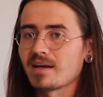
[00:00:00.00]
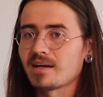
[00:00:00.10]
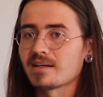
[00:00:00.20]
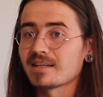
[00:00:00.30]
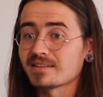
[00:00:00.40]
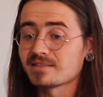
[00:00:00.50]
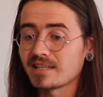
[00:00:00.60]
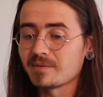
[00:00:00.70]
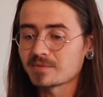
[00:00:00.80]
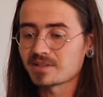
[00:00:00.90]
And at the
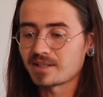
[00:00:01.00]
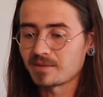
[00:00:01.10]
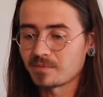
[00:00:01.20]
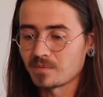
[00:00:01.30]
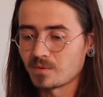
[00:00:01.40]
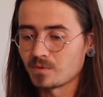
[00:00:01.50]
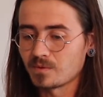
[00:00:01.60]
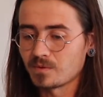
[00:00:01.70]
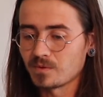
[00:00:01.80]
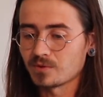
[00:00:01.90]
same time,
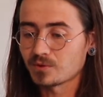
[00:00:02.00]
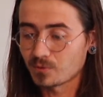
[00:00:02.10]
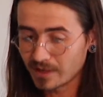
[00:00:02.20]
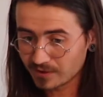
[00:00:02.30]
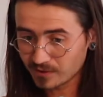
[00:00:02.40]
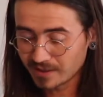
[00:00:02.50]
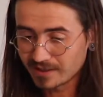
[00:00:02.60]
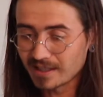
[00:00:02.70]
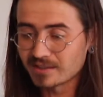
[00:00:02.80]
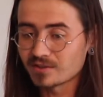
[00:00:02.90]
surrendering
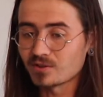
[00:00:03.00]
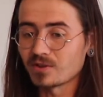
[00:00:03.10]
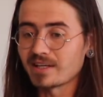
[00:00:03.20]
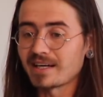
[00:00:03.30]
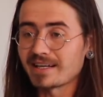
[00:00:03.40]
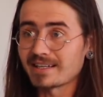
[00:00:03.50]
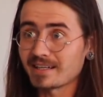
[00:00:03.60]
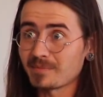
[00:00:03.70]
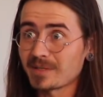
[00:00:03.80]
that so that I can come